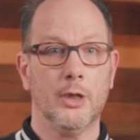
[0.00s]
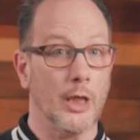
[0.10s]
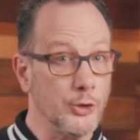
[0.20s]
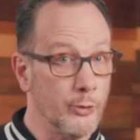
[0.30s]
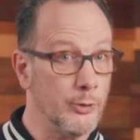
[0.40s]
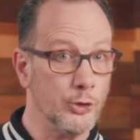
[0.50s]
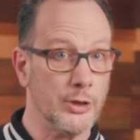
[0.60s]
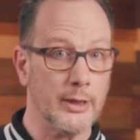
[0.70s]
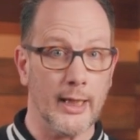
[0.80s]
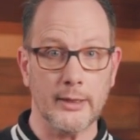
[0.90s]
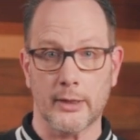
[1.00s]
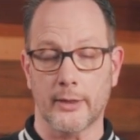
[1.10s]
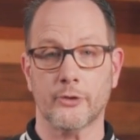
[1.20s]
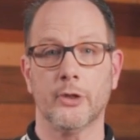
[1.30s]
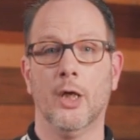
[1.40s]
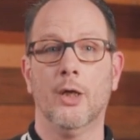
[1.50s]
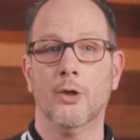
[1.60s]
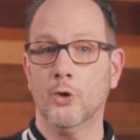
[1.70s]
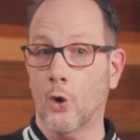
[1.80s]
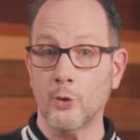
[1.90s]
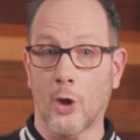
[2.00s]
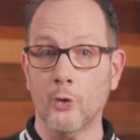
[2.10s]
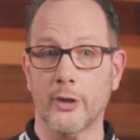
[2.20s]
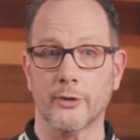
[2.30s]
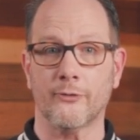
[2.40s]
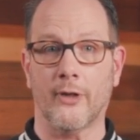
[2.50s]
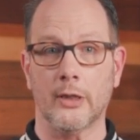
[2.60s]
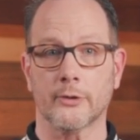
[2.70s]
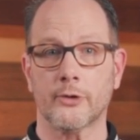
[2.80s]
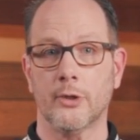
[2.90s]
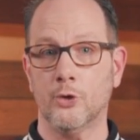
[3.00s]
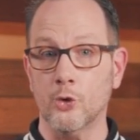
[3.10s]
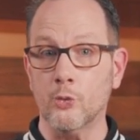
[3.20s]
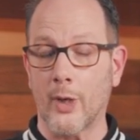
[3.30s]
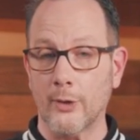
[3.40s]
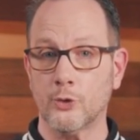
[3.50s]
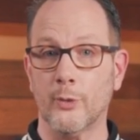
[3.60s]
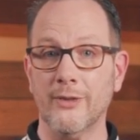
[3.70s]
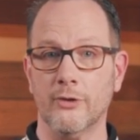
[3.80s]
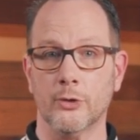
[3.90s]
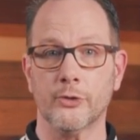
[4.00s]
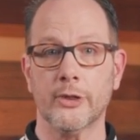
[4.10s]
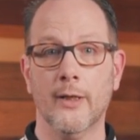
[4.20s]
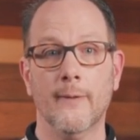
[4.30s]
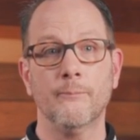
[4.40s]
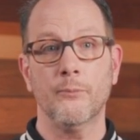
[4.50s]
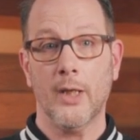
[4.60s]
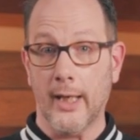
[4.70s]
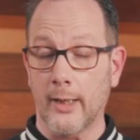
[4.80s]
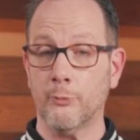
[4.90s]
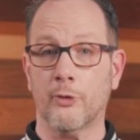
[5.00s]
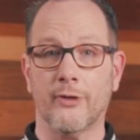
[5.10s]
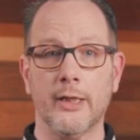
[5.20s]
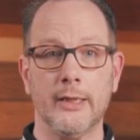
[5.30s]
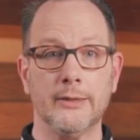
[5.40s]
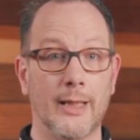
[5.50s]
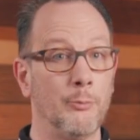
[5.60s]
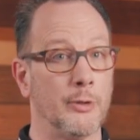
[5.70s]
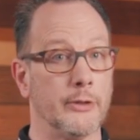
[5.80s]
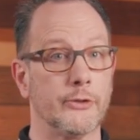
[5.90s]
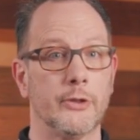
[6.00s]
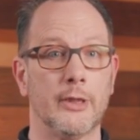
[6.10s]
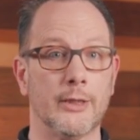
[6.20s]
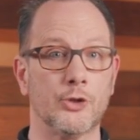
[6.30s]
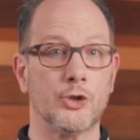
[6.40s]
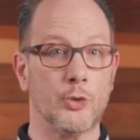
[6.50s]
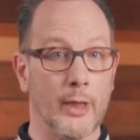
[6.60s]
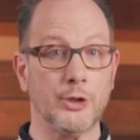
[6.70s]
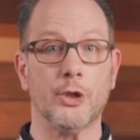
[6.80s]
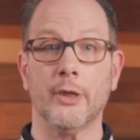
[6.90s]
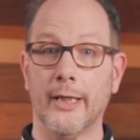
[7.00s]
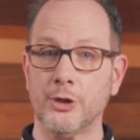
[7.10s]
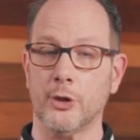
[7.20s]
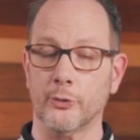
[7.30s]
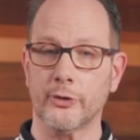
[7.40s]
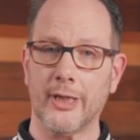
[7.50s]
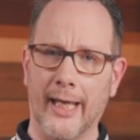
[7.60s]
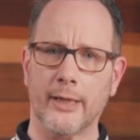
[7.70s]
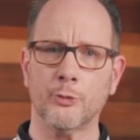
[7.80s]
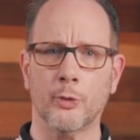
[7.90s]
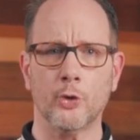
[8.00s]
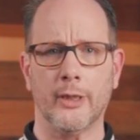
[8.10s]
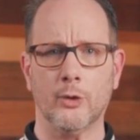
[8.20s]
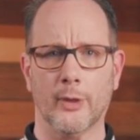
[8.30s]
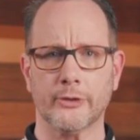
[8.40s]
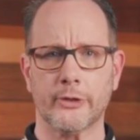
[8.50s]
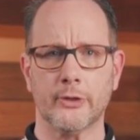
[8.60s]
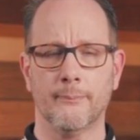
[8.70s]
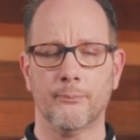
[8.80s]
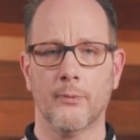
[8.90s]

contribution guidelines, code owner files to route reviews, and providing templates that structure issues and pull requests.